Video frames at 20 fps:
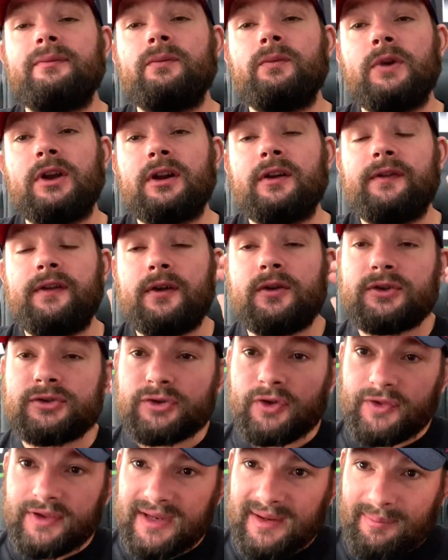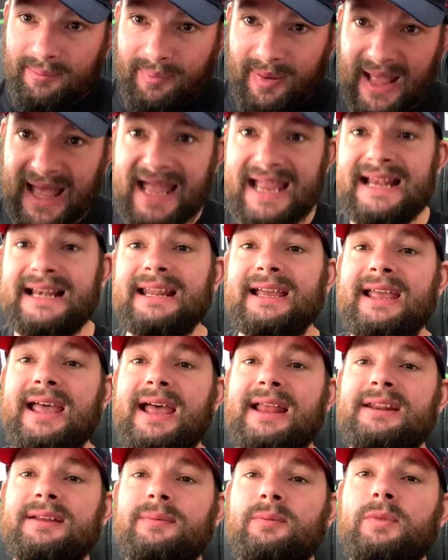We're going to focus on the Impaler
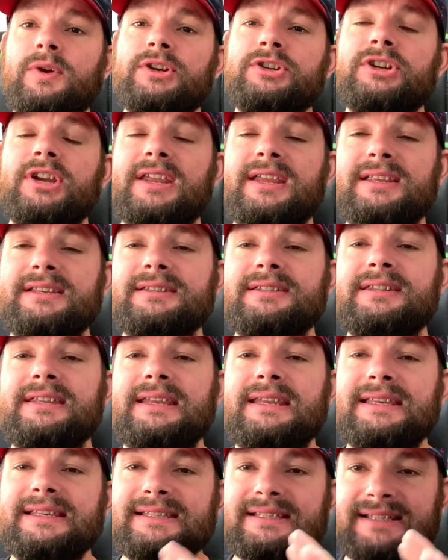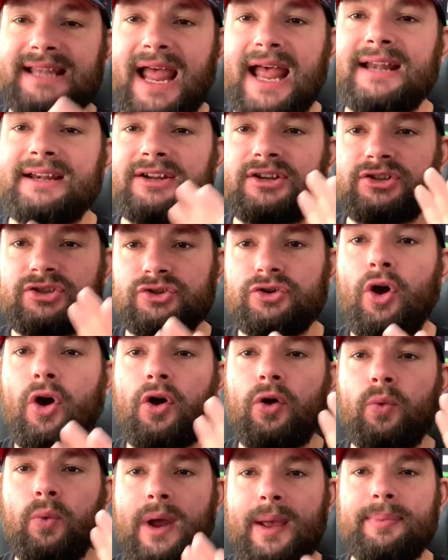Cannon, which is the standard
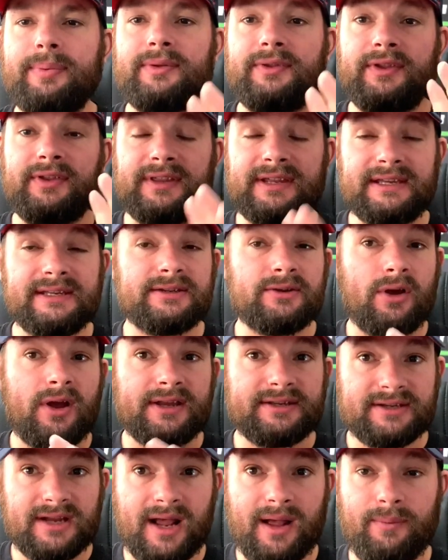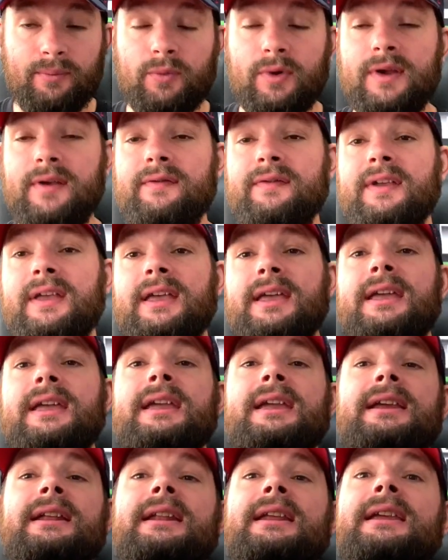stock weapon that these guys come with.
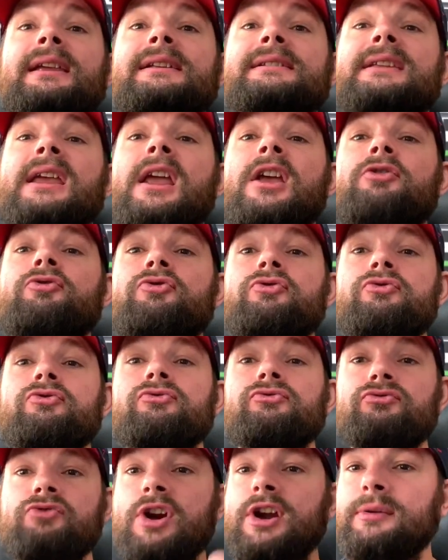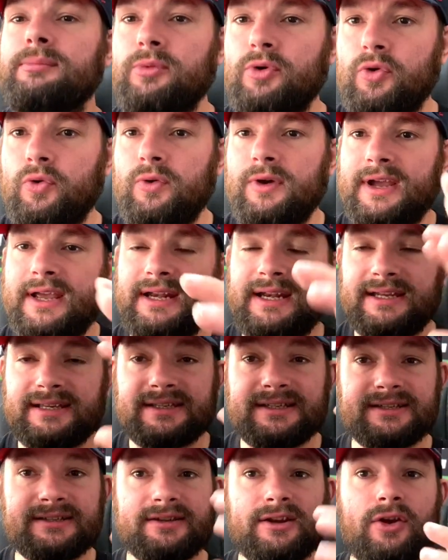It is incredible. It is
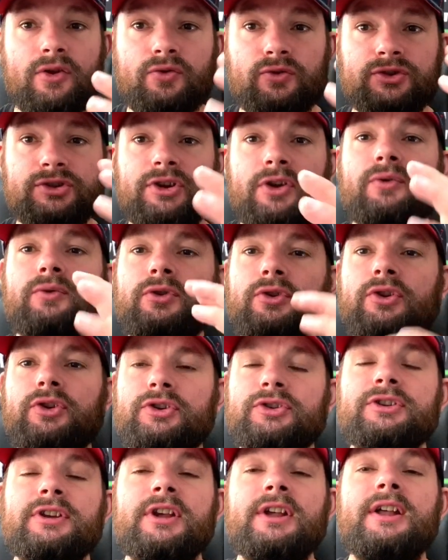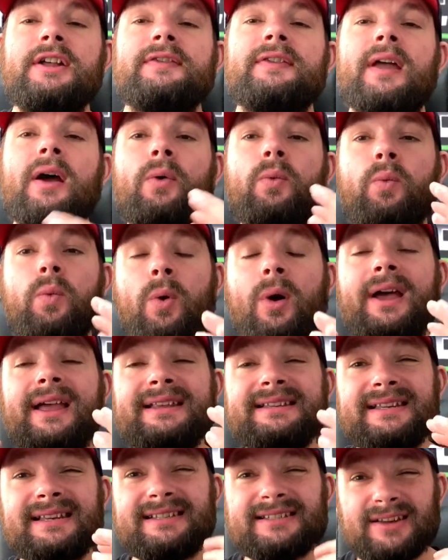so good. Now, why
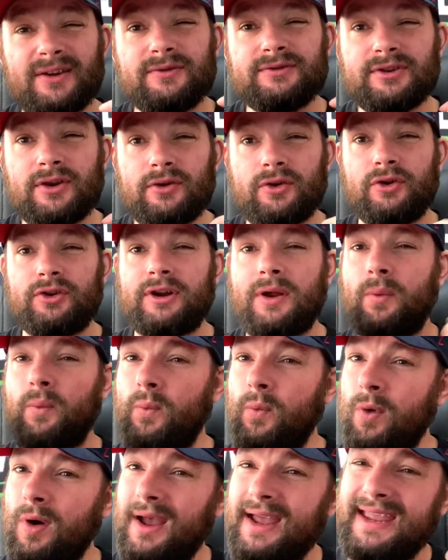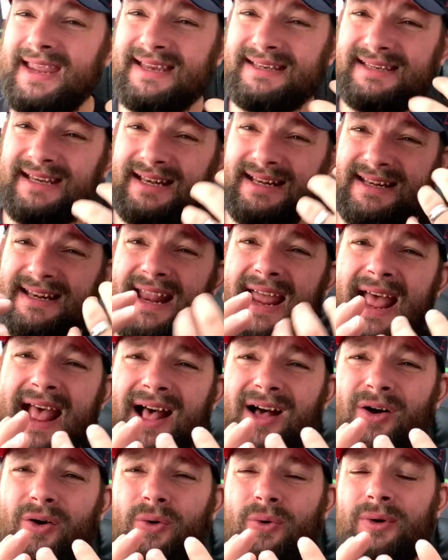is it so good? And why is it
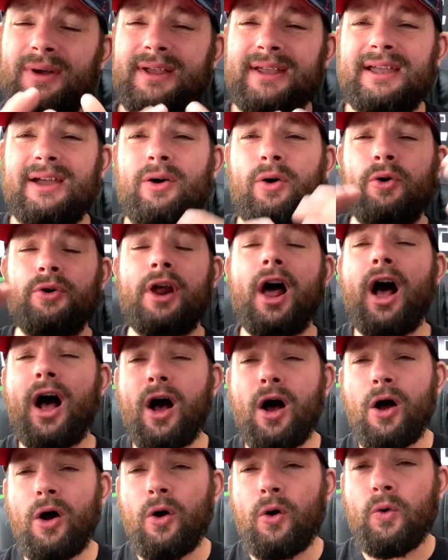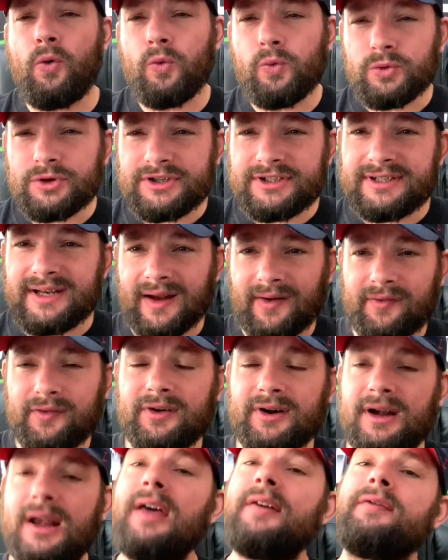now on a whole
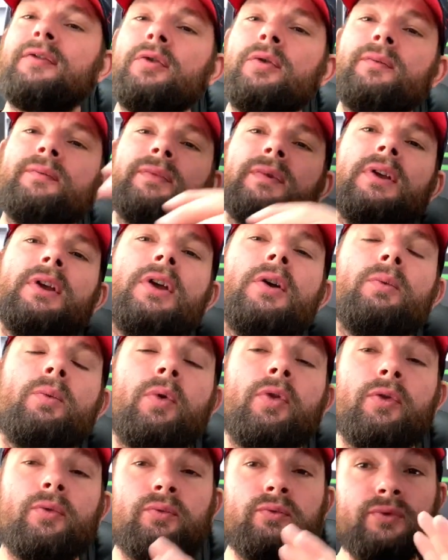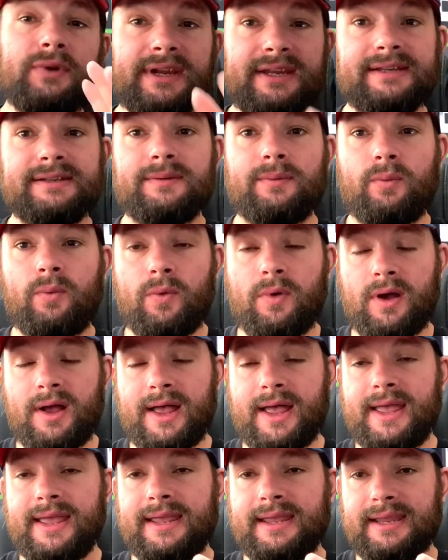different level? Well, the reason
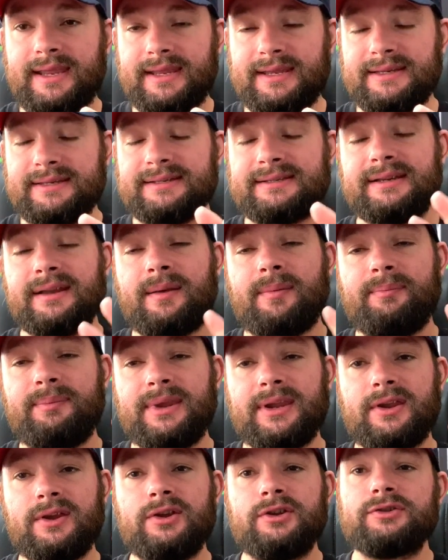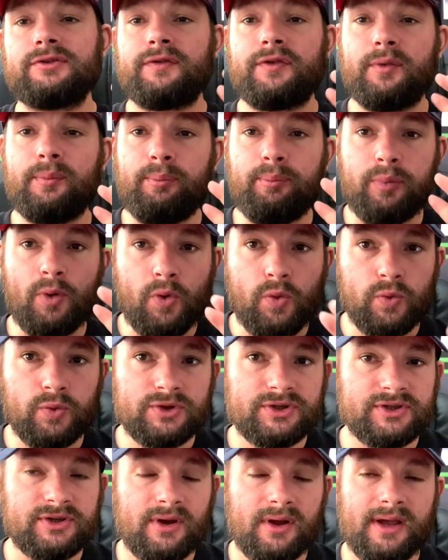why is because of the board
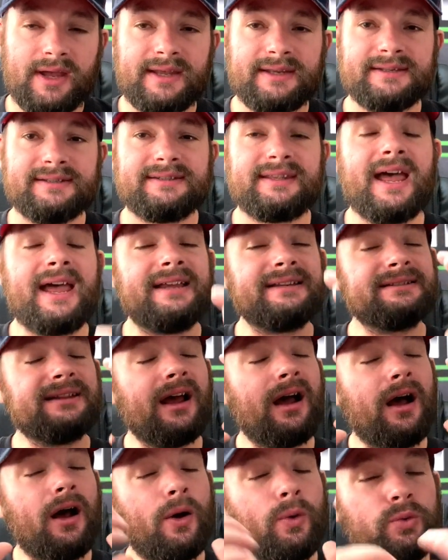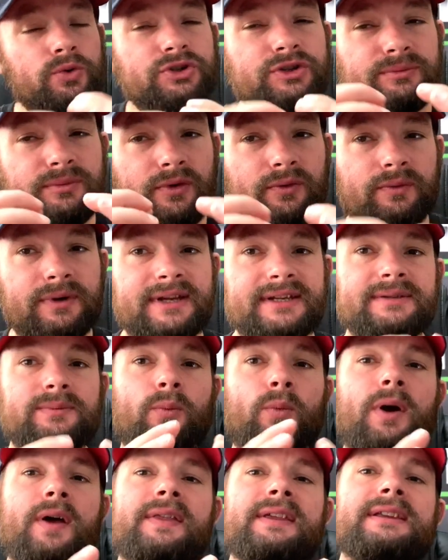size. That is the ultimate reason
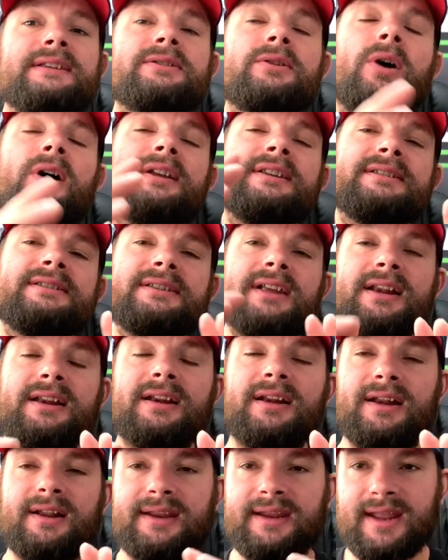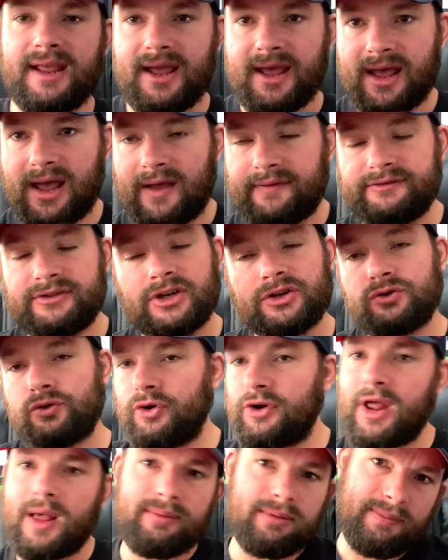why these guys suddenly have just
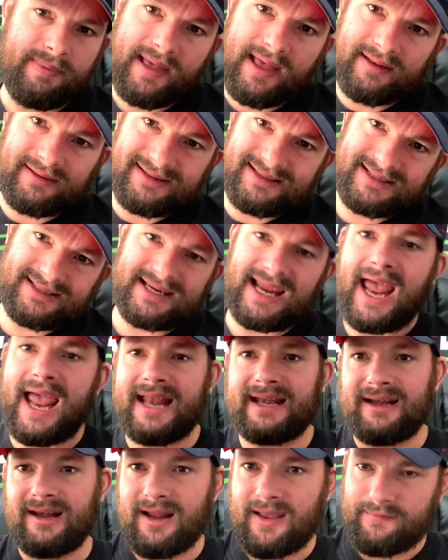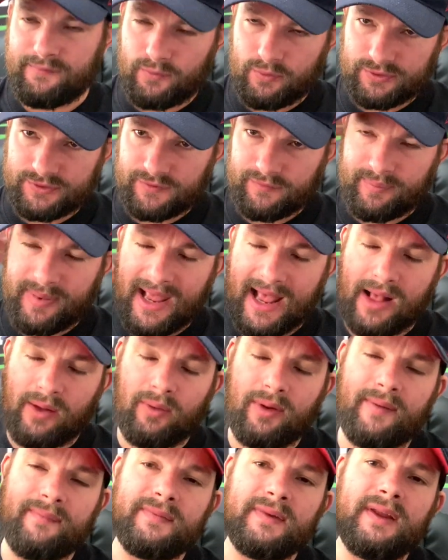gone up about 10 levels of power.